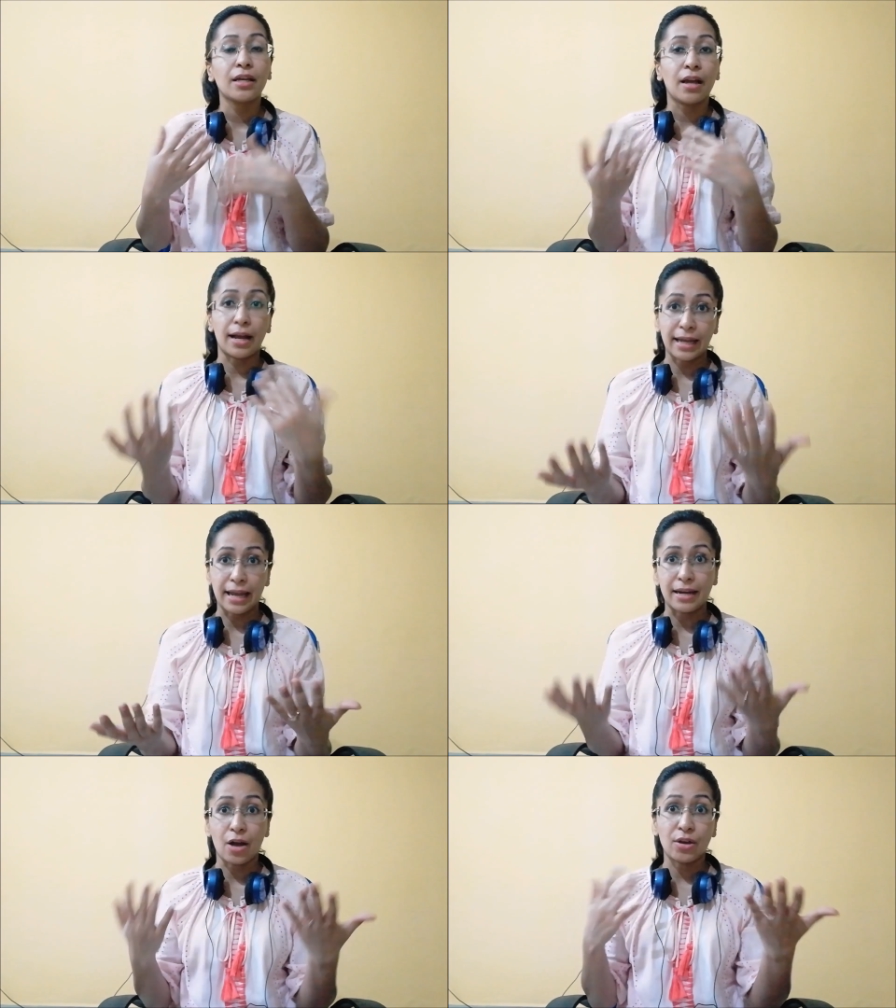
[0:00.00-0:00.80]
Again,
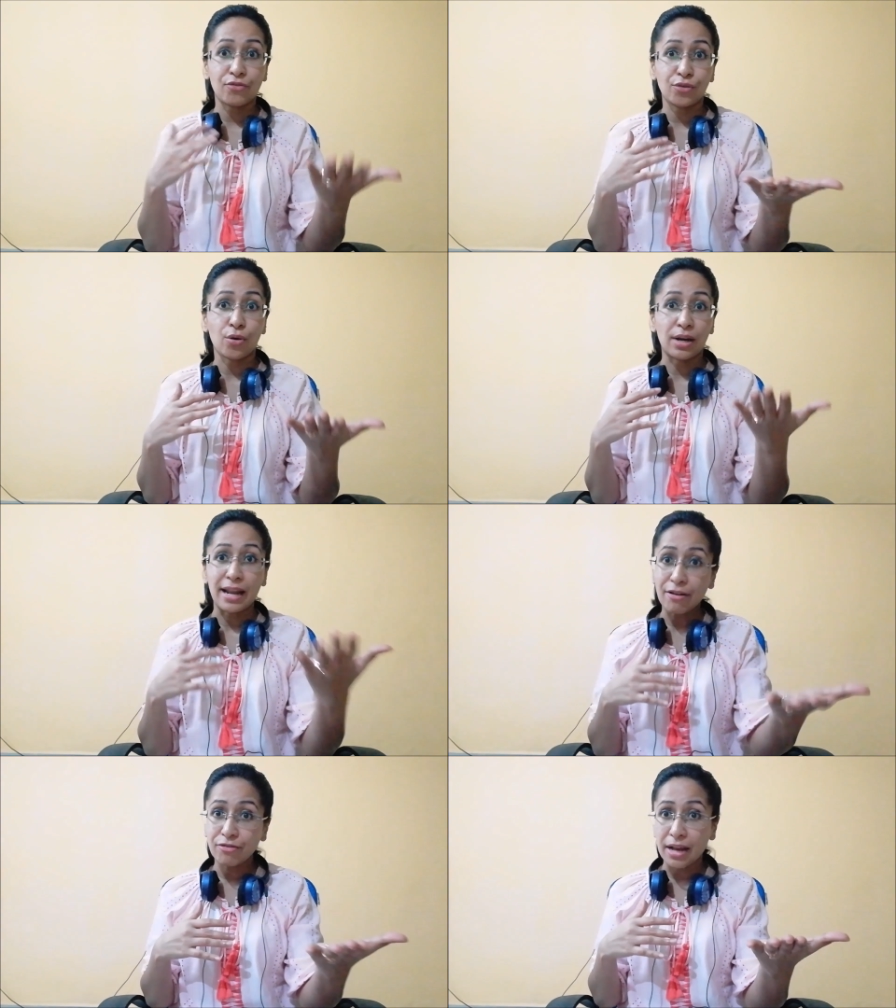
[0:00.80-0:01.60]
now if you're
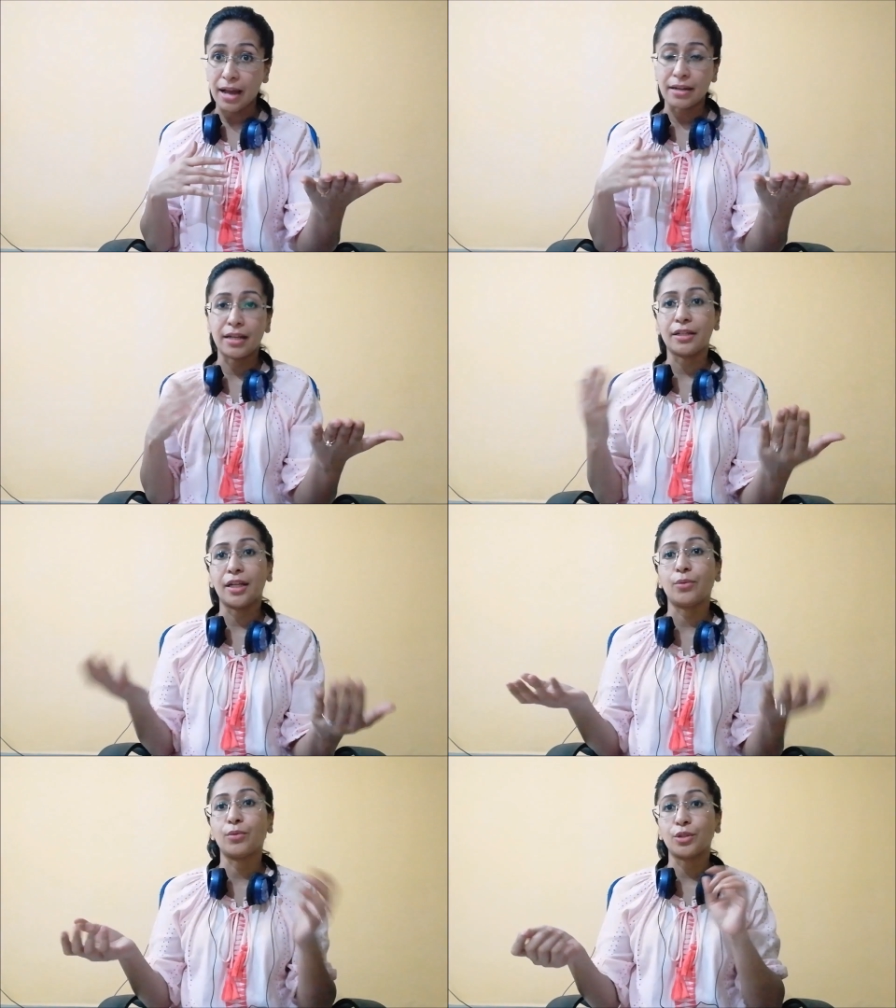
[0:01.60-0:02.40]
left-handed,
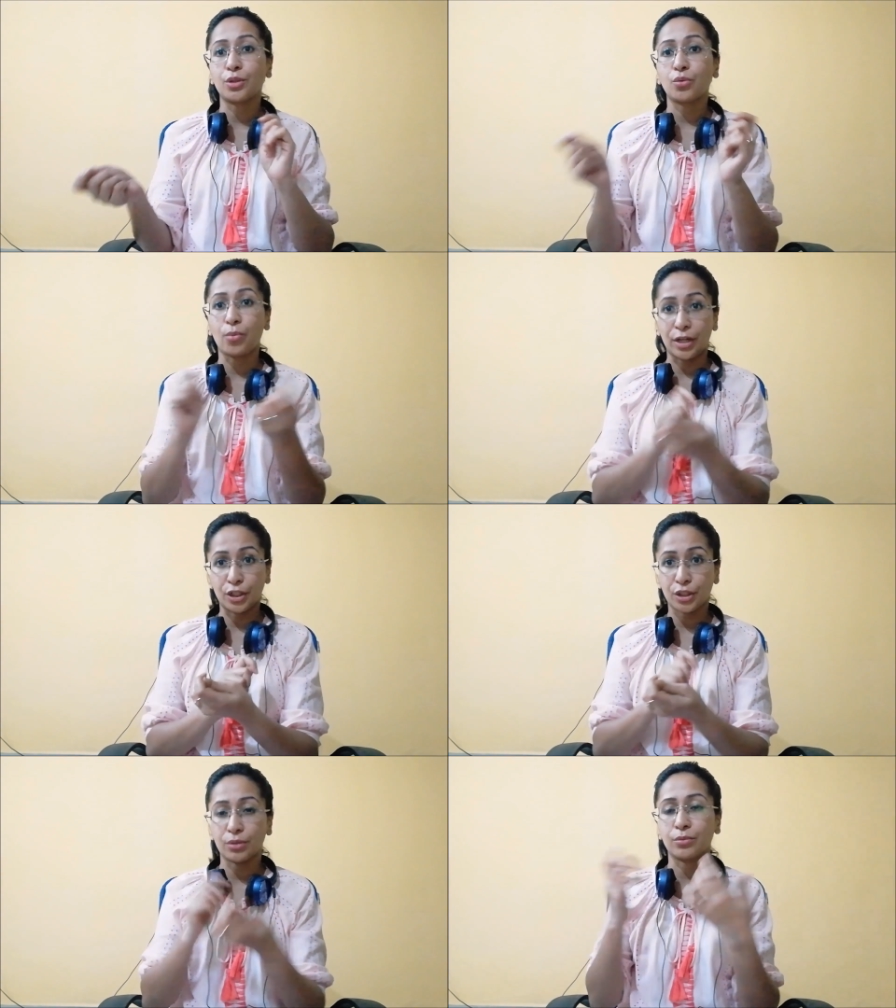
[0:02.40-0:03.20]
it would
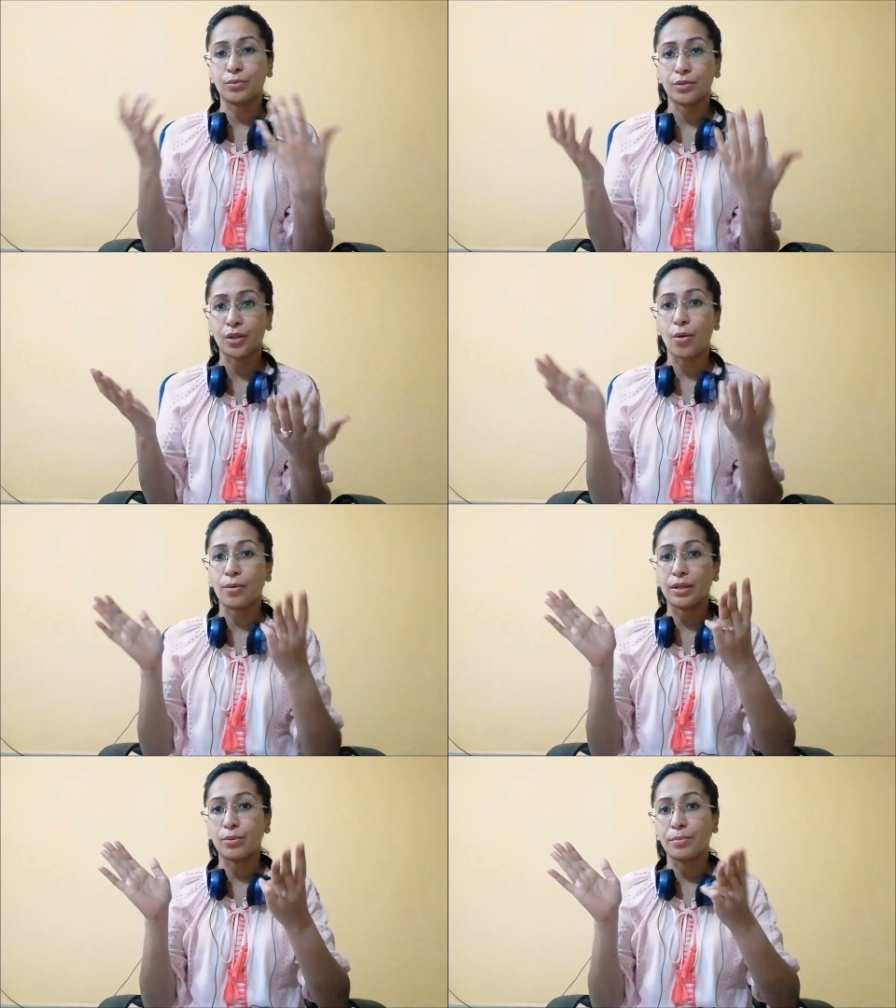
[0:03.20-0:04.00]
switch. So
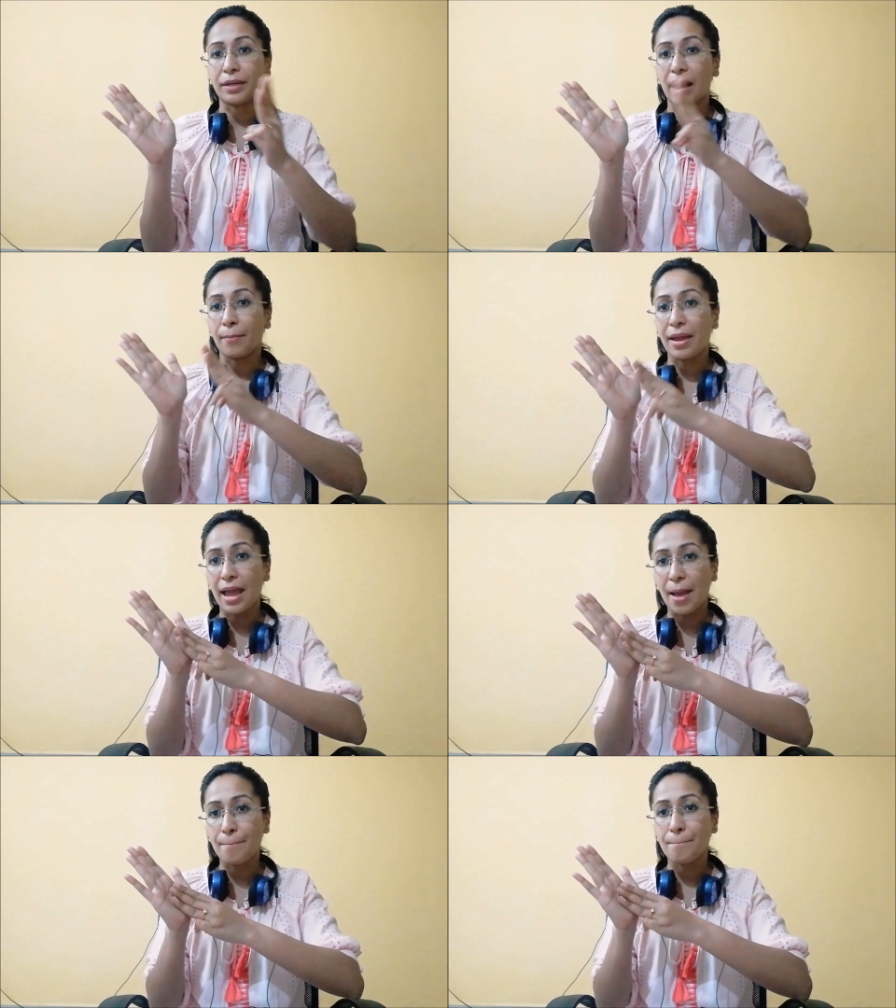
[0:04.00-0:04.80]
it would become
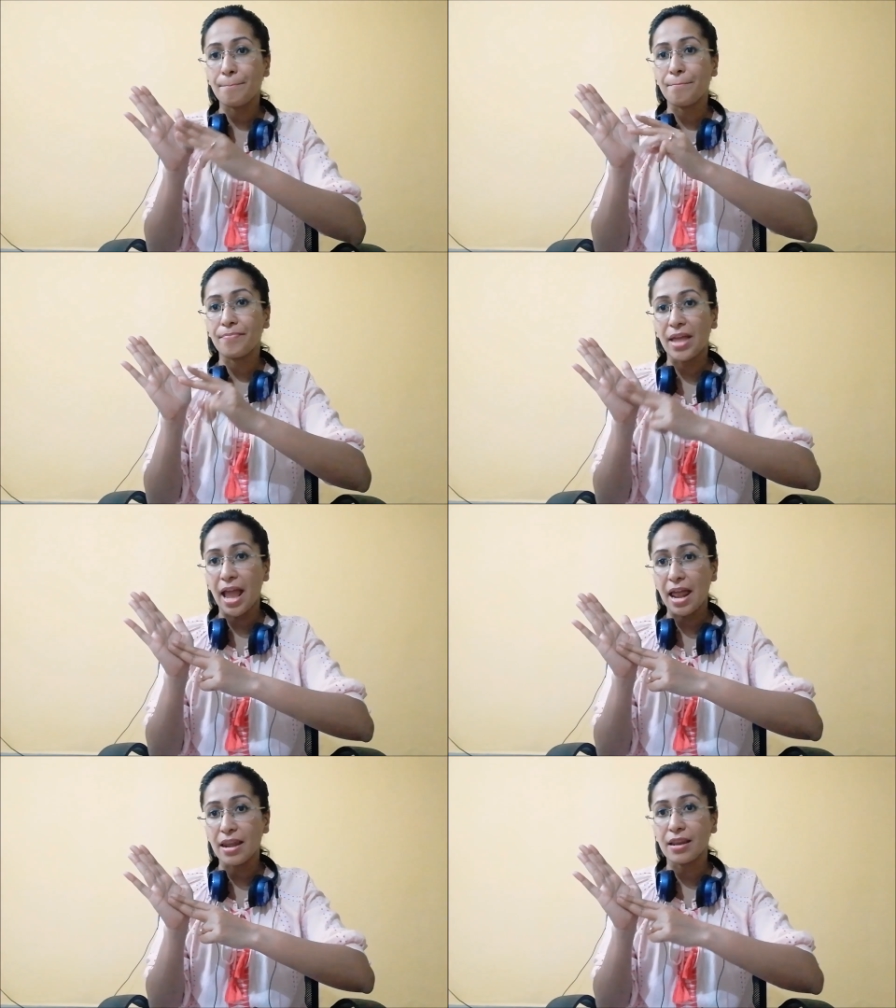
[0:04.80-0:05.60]
M,
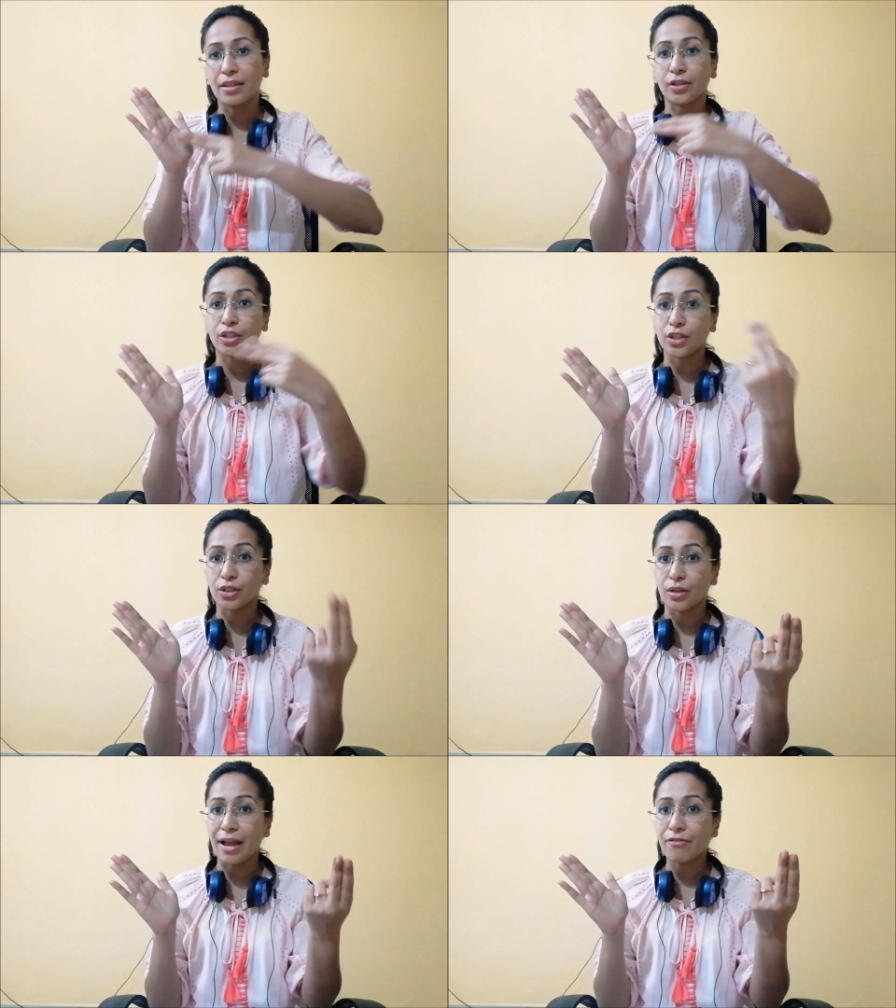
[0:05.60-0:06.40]
N, so this is
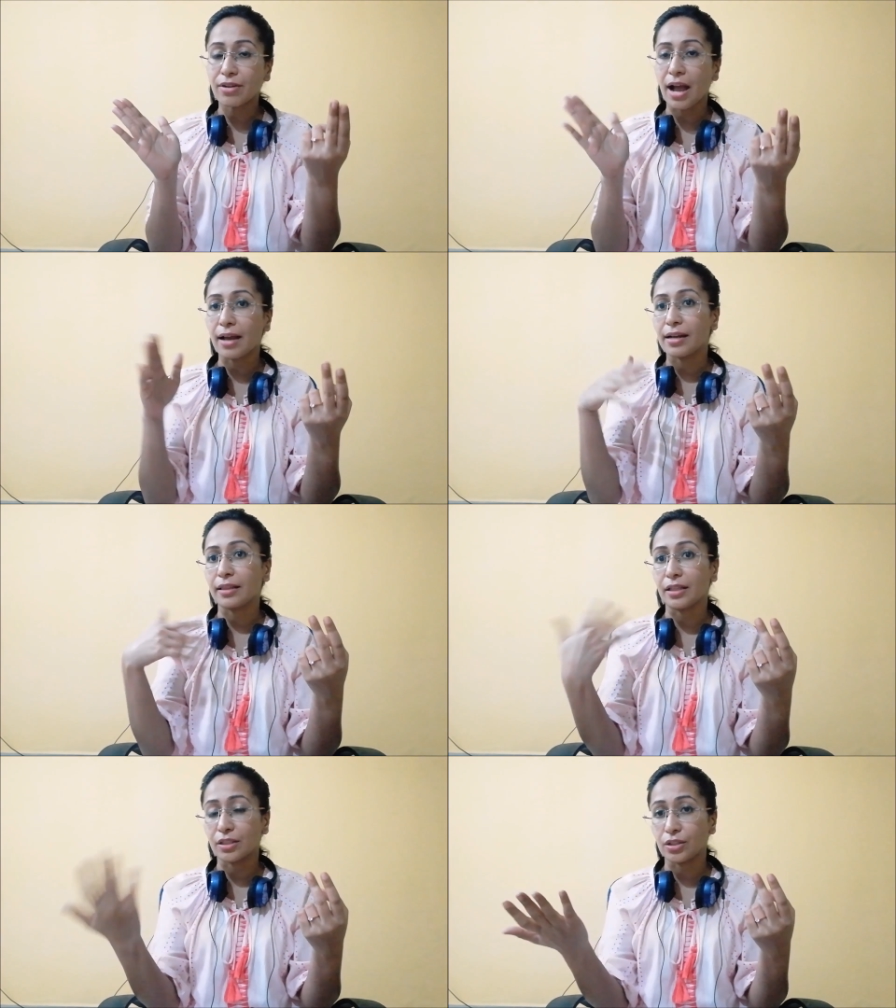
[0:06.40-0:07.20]
left hand and
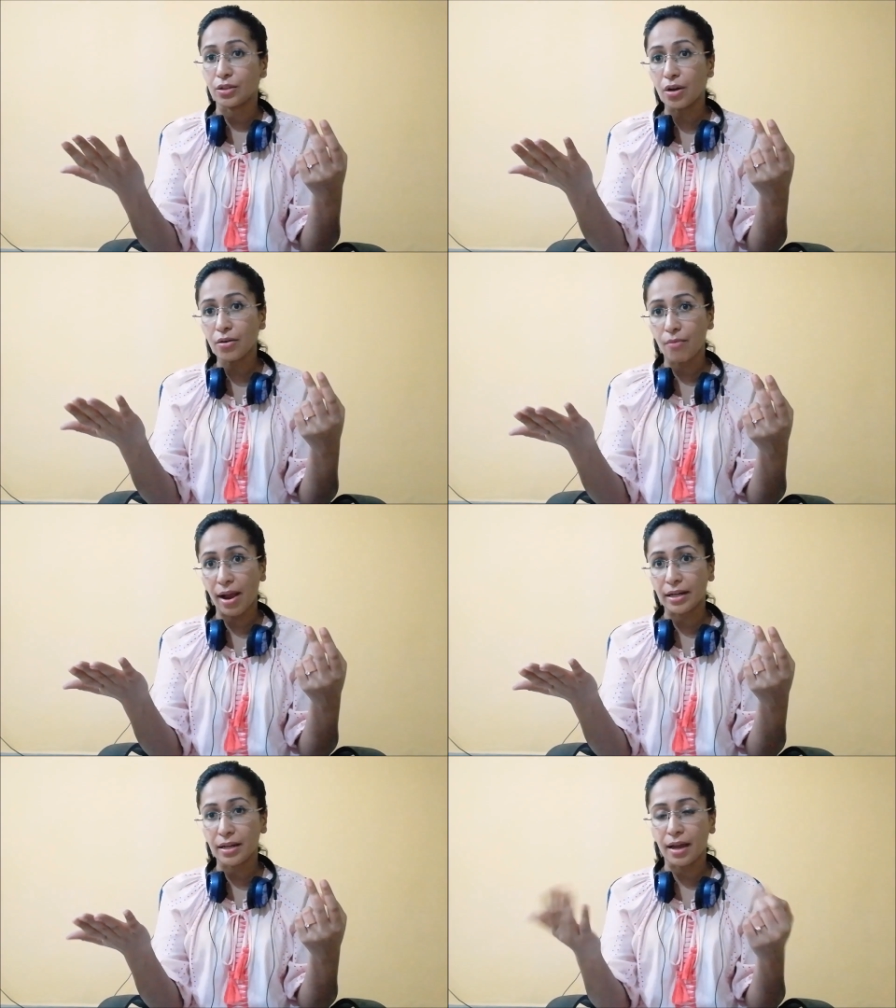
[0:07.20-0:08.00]
this is your right
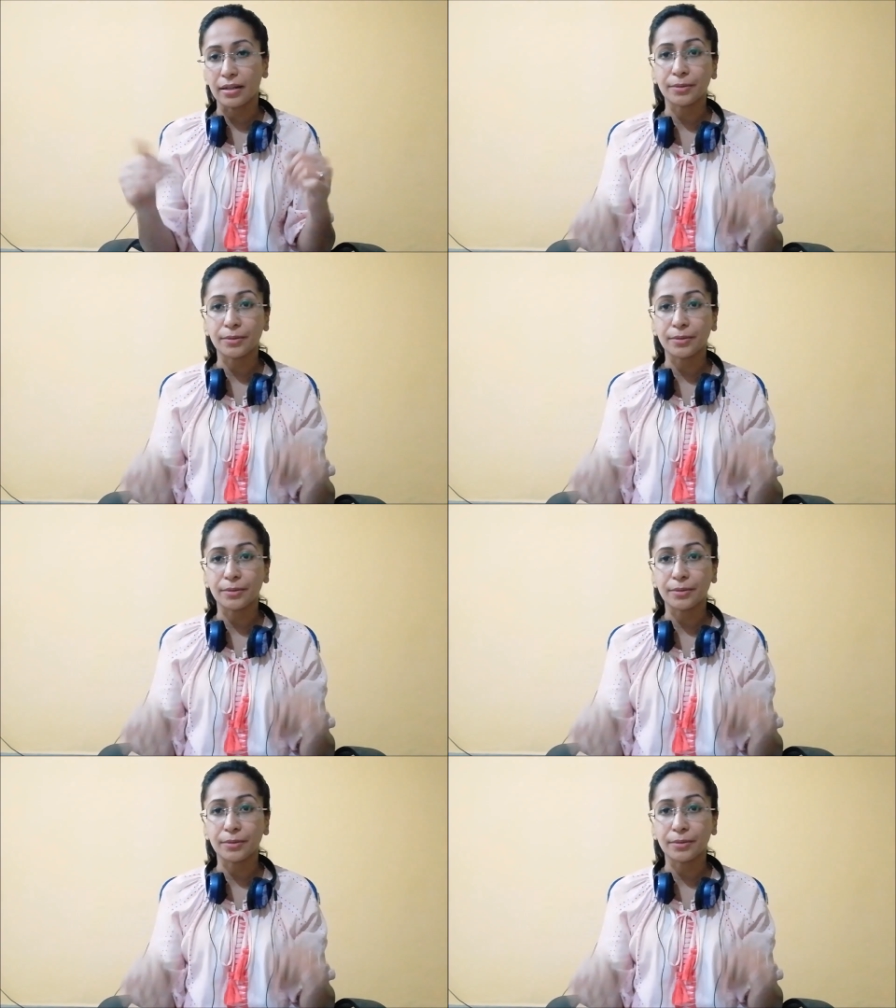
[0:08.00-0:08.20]
hand.